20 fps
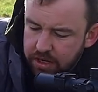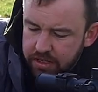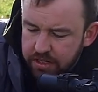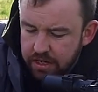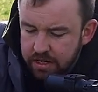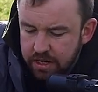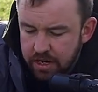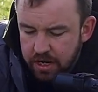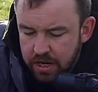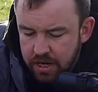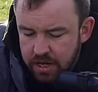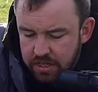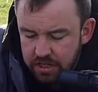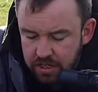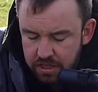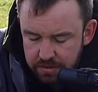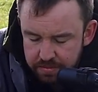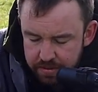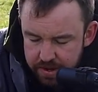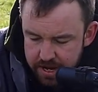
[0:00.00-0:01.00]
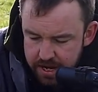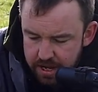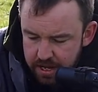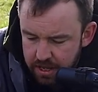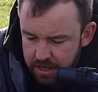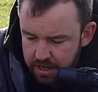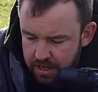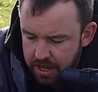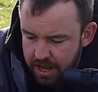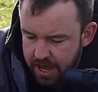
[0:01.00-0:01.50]
going to do, just to be
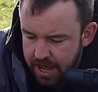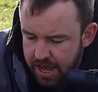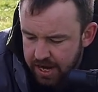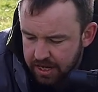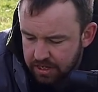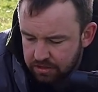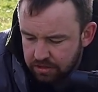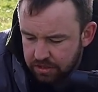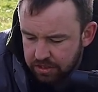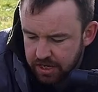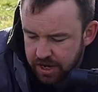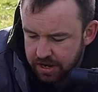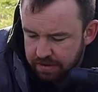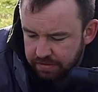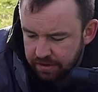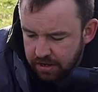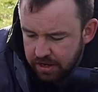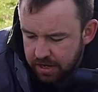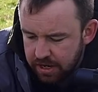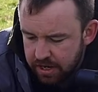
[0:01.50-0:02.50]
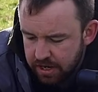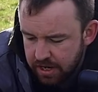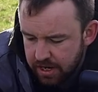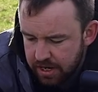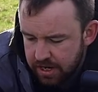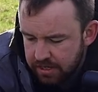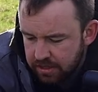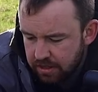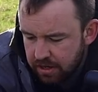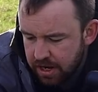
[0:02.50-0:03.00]
that extra safe,
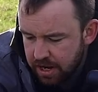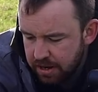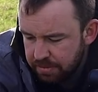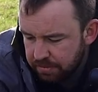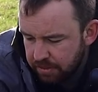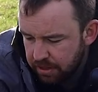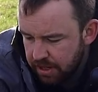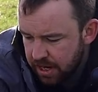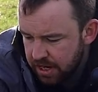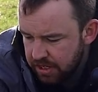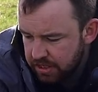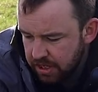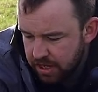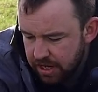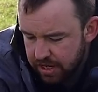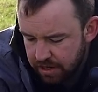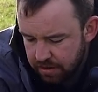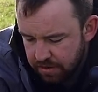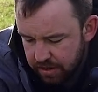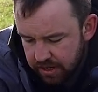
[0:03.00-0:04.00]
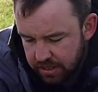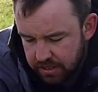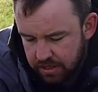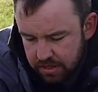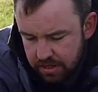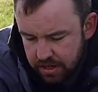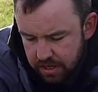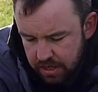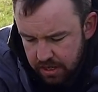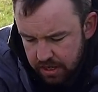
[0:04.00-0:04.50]
is I am actually going
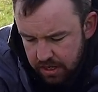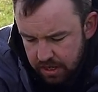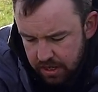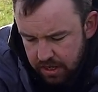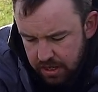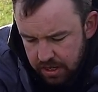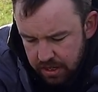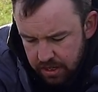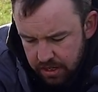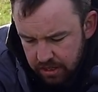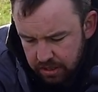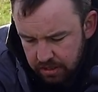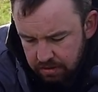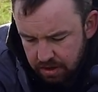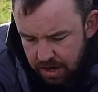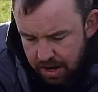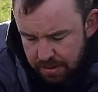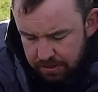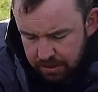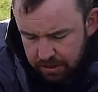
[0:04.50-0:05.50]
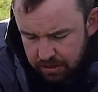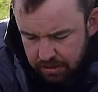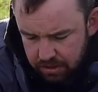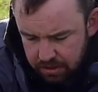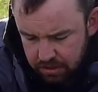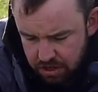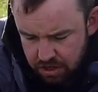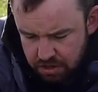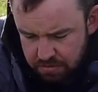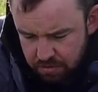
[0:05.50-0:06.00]
to grab
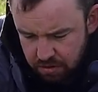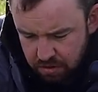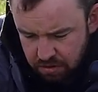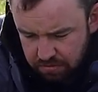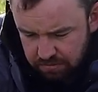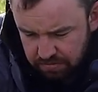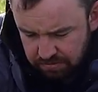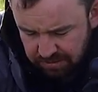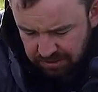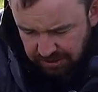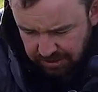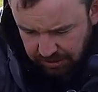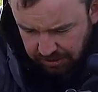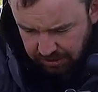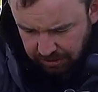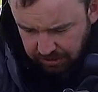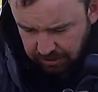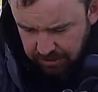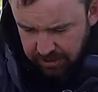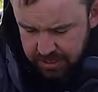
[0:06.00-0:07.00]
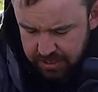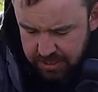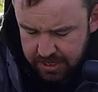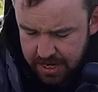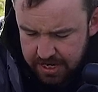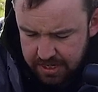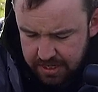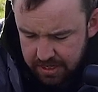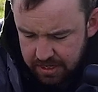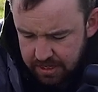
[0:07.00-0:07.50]
two more. He
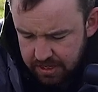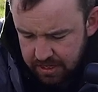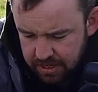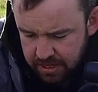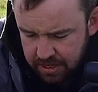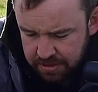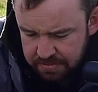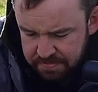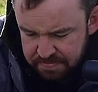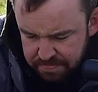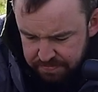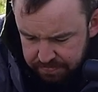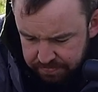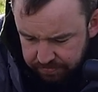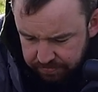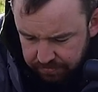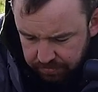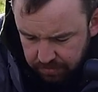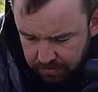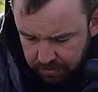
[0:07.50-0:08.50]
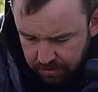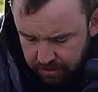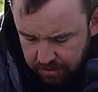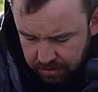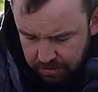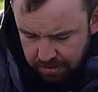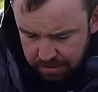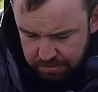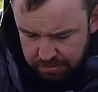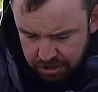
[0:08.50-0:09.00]
says,
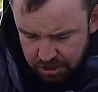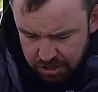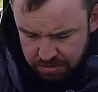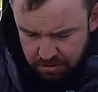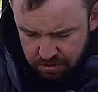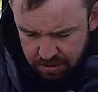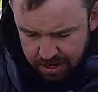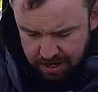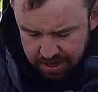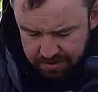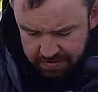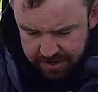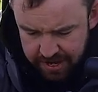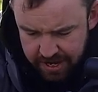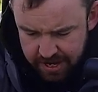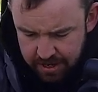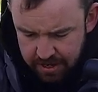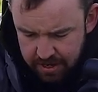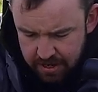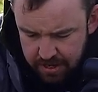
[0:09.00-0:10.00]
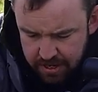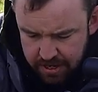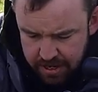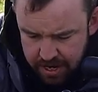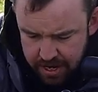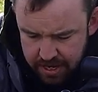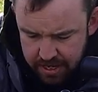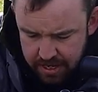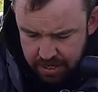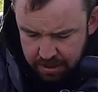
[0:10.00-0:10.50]
grab two more out of here
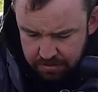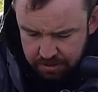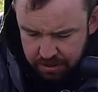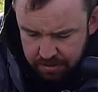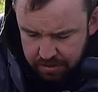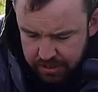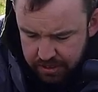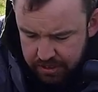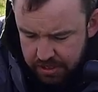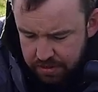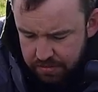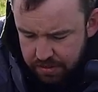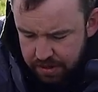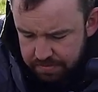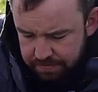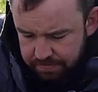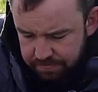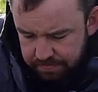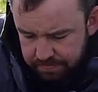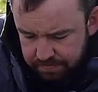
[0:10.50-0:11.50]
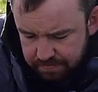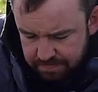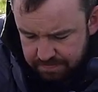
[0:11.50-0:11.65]
and then I'm going to um,